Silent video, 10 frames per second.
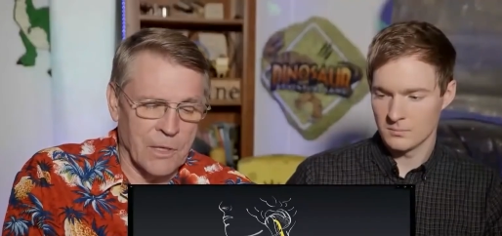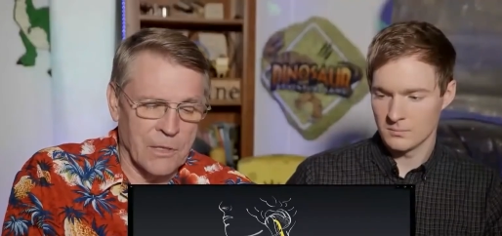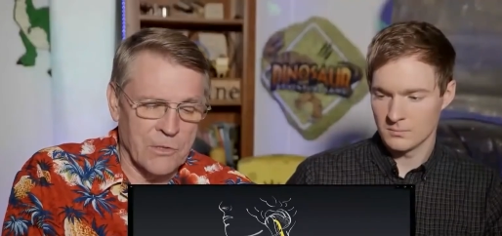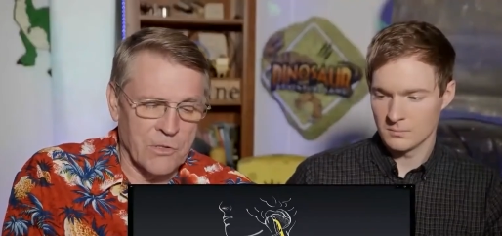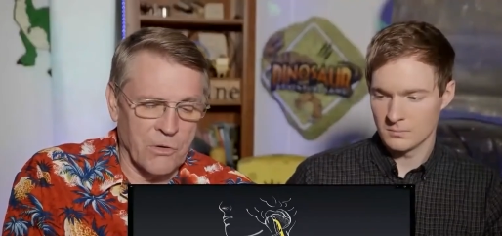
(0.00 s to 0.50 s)

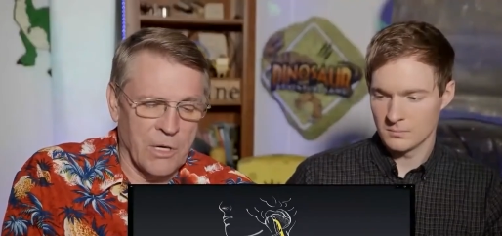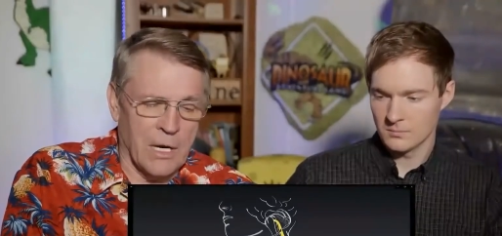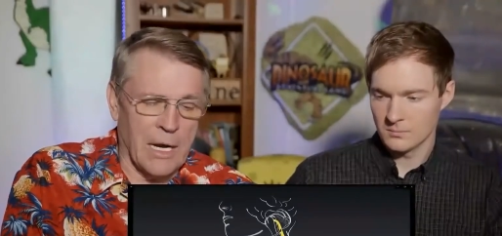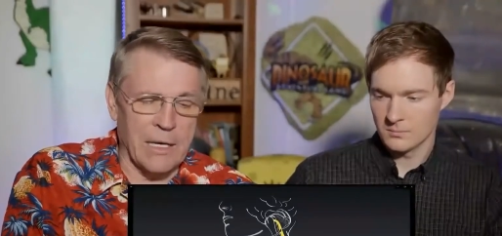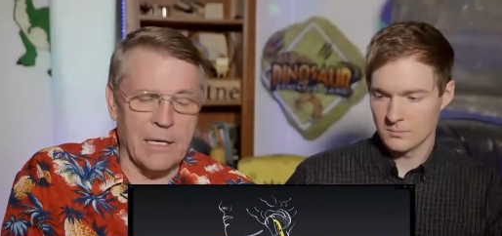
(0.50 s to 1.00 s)
Speaker 1: So
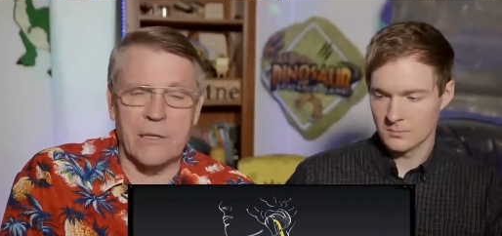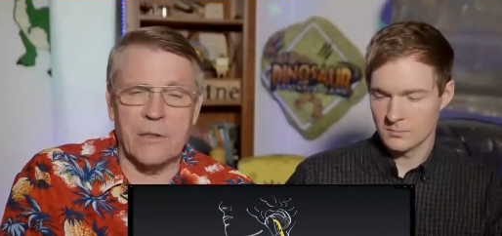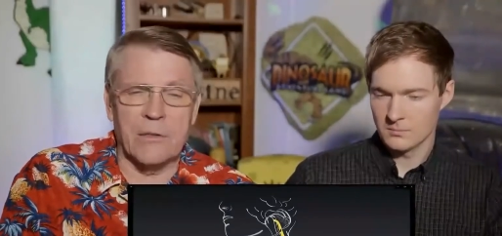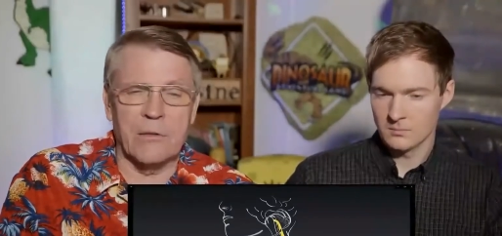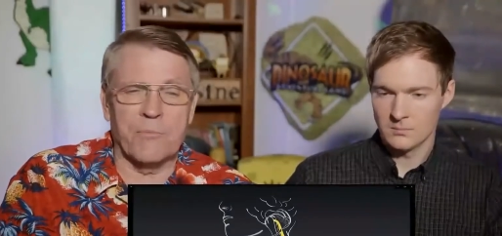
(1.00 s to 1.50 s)
I
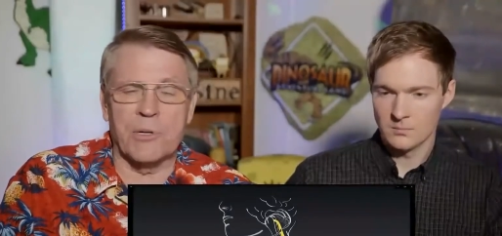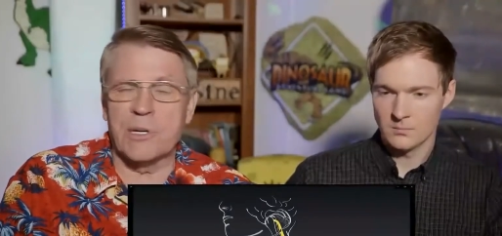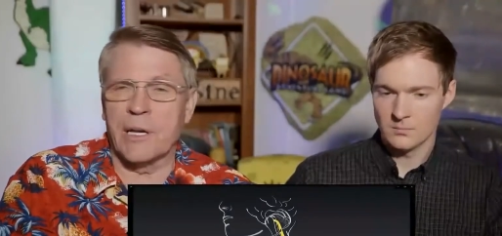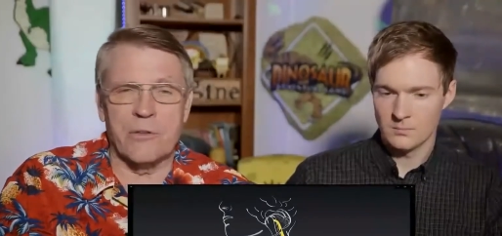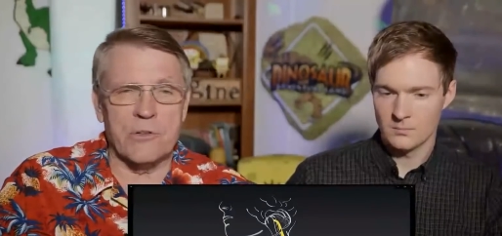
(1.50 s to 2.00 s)
put
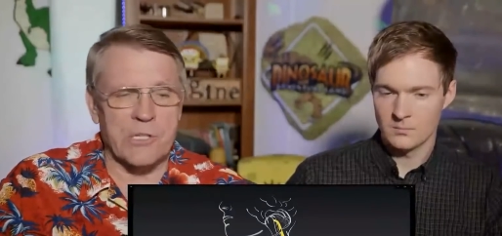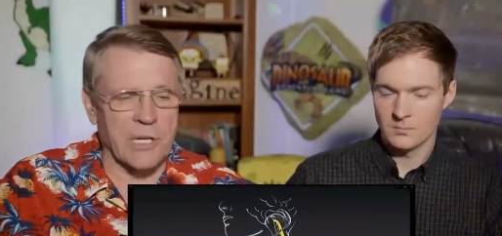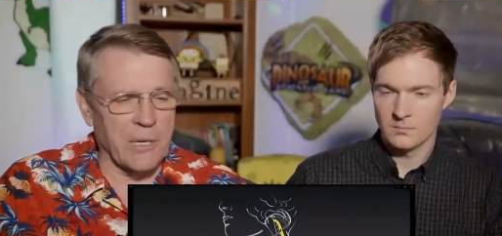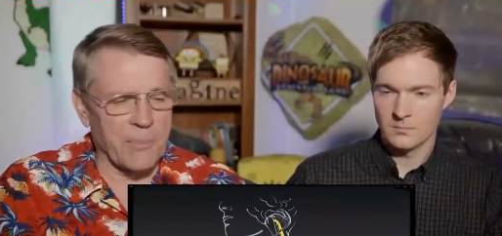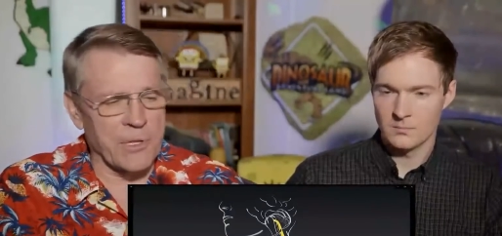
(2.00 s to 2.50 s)
together just a
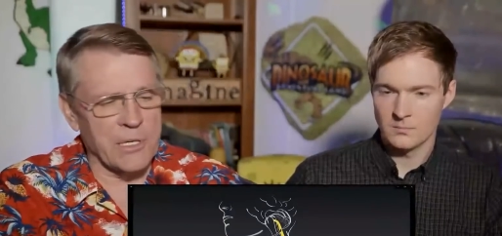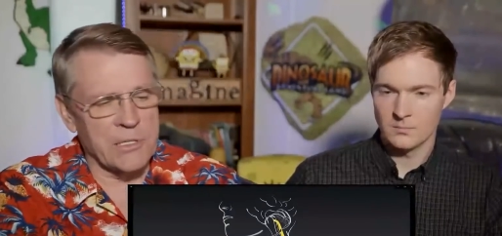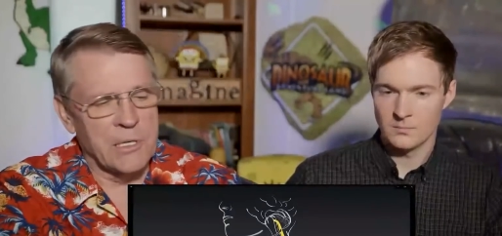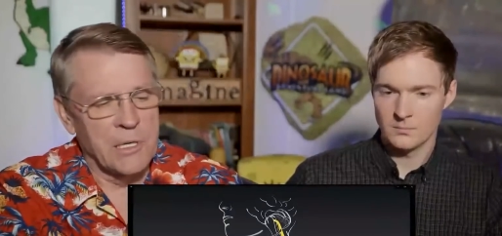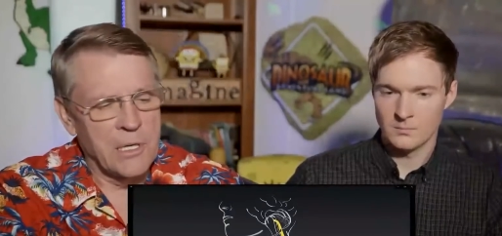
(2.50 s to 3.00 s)
couple things.
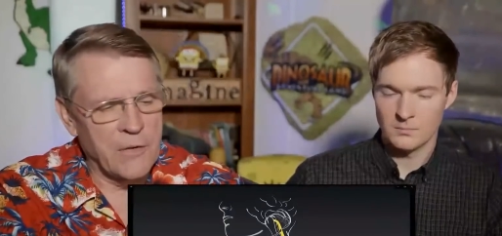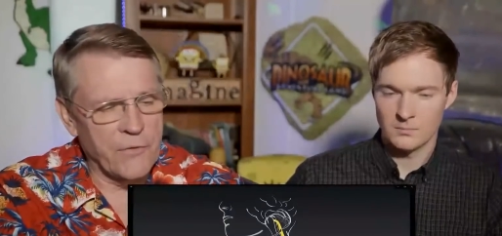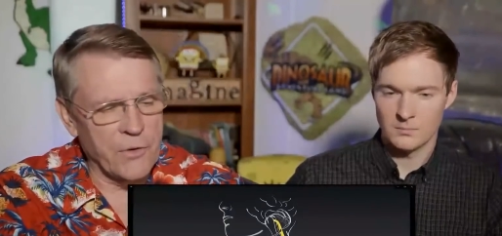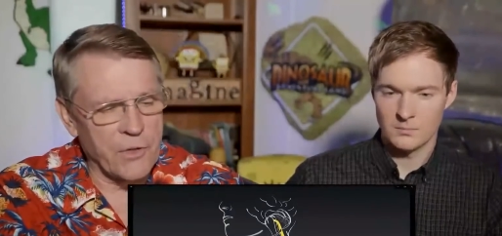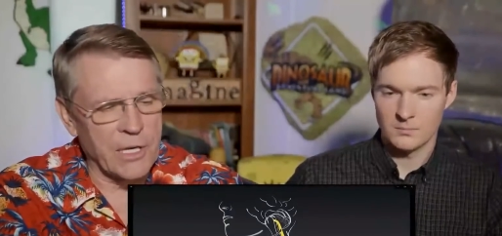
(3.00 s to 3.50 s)
If you
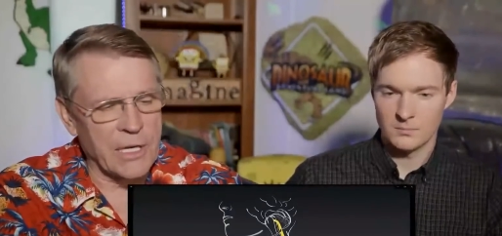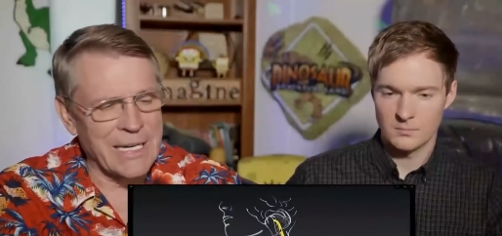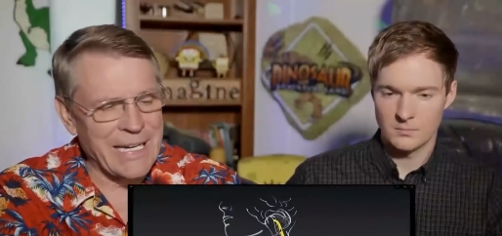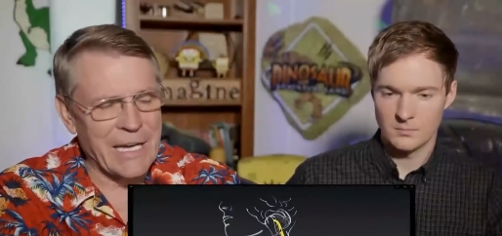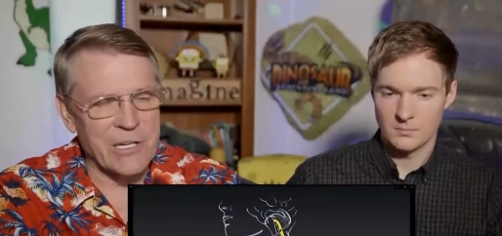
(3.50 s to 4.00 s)
think
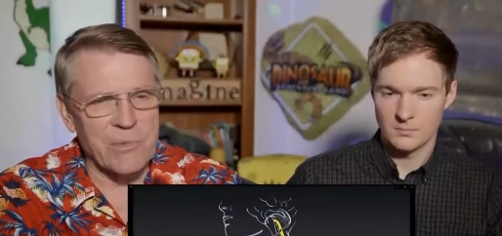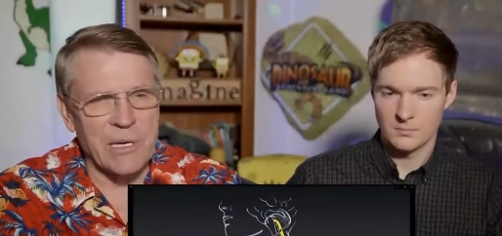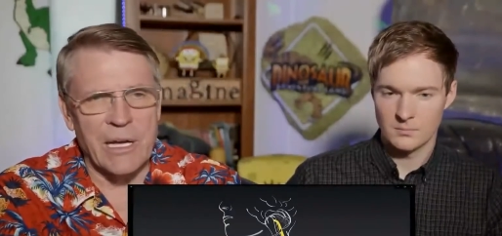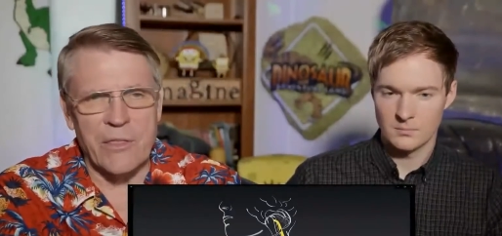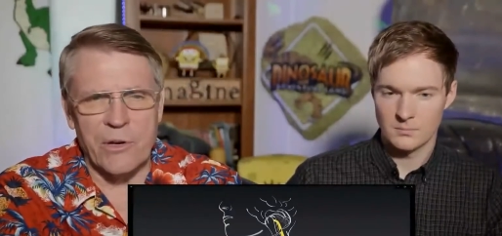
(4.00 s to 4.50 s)
anatomy, I
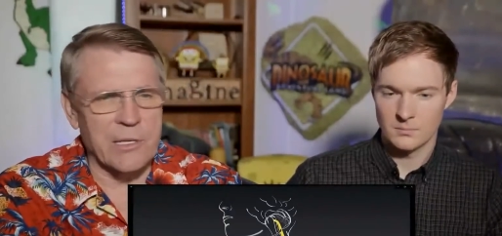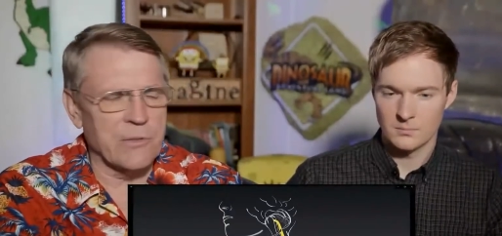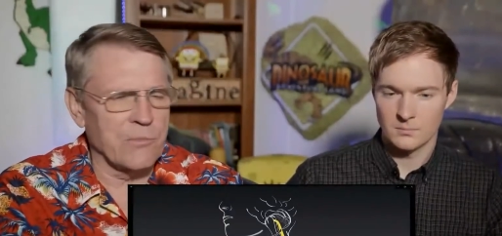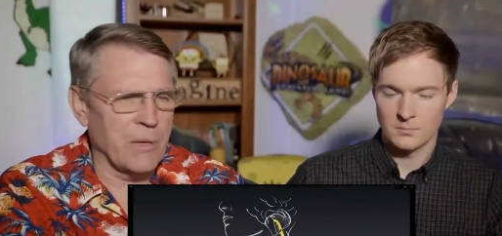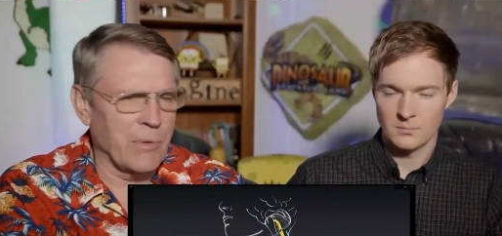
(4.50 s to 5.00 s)
thought
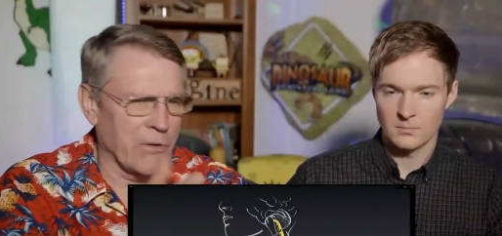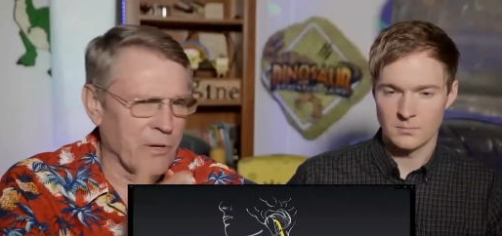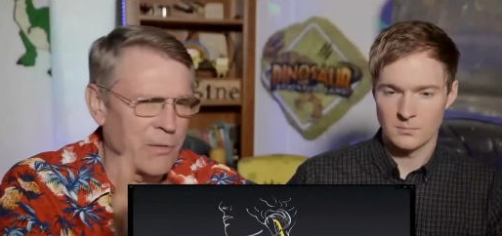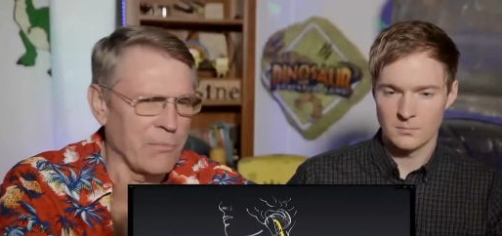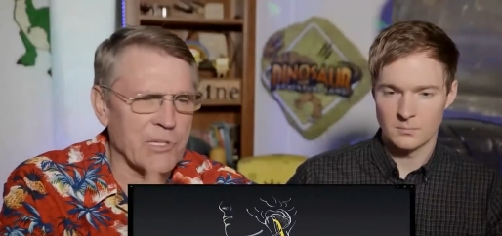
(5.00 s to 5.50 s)
maybe I already
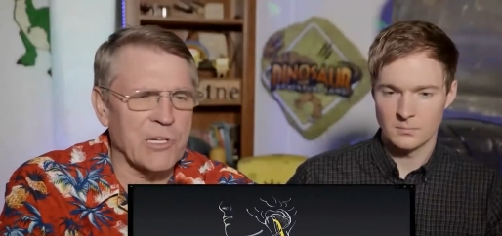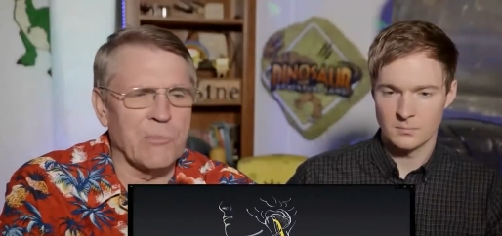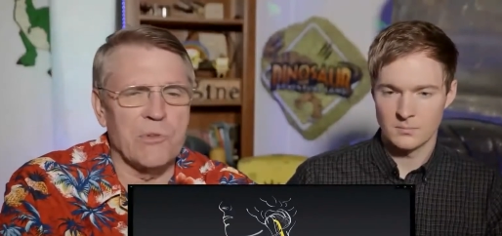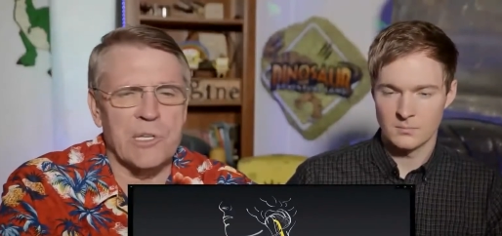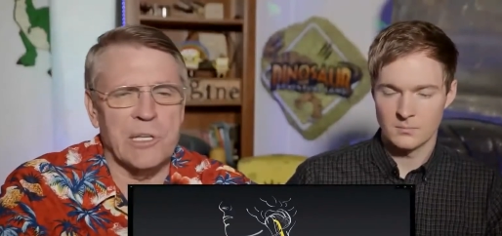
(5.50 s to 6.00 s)
missed him
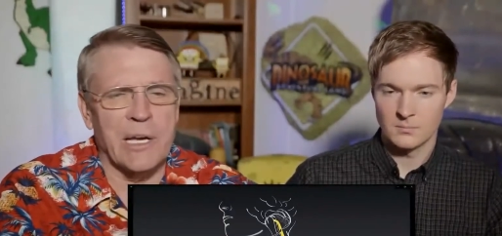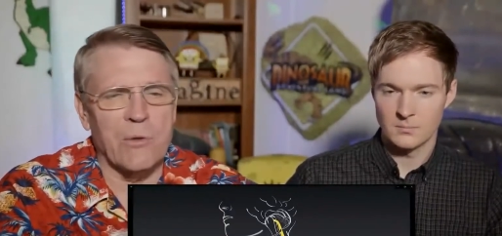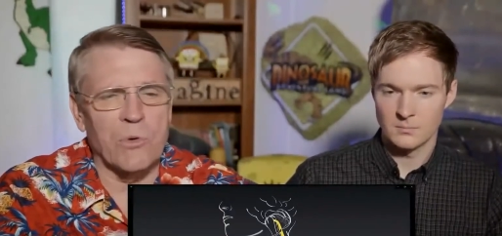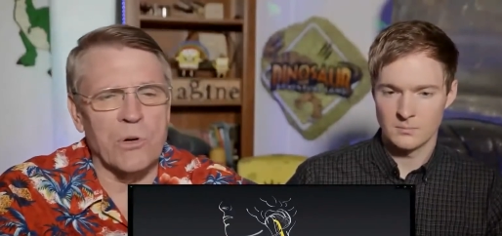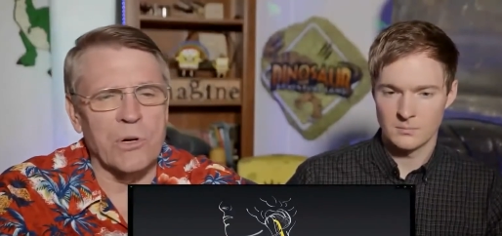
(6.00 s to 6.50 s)
using that
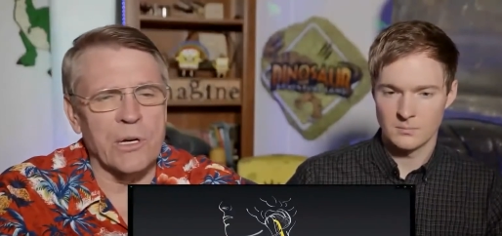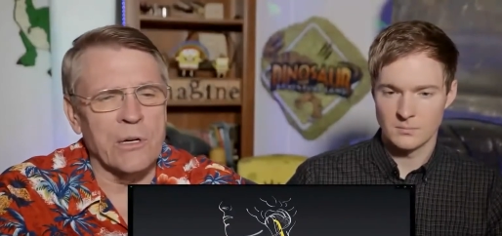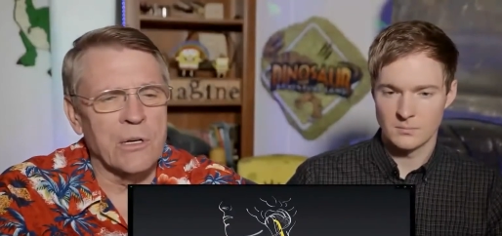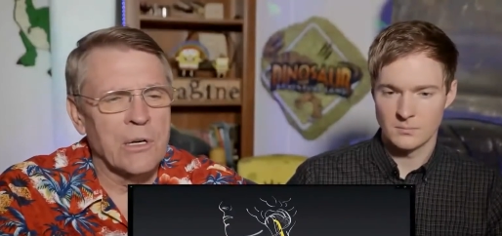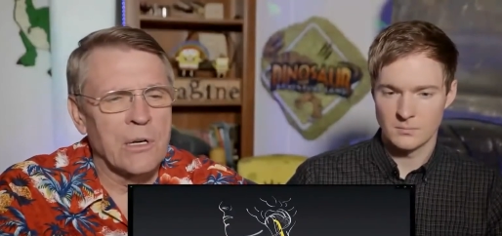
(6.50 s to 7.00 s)
word here.
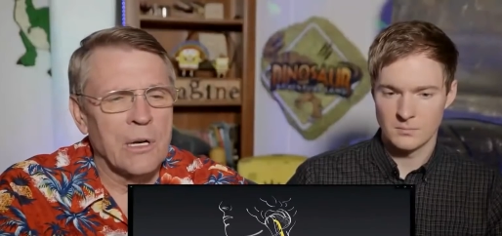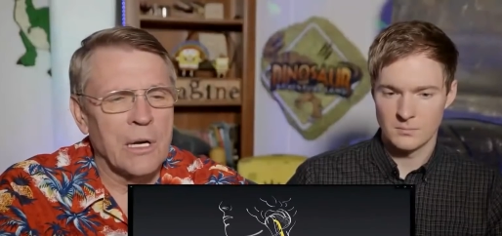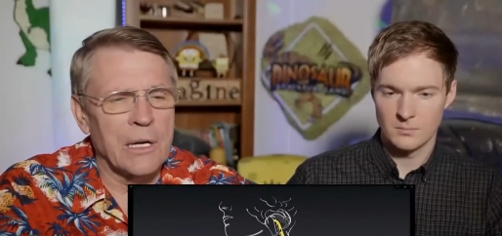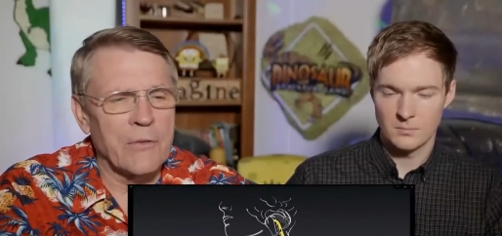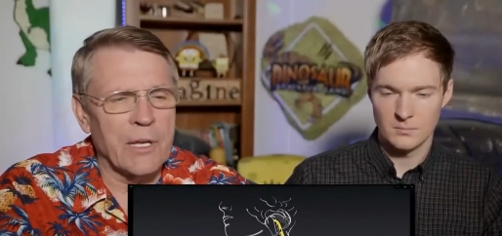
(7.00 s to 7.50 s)

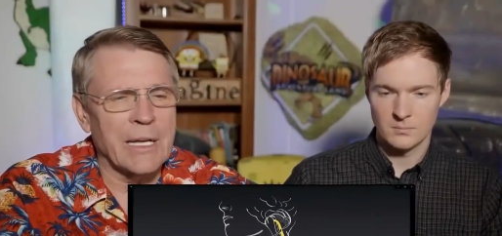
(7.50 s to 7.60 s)
If you think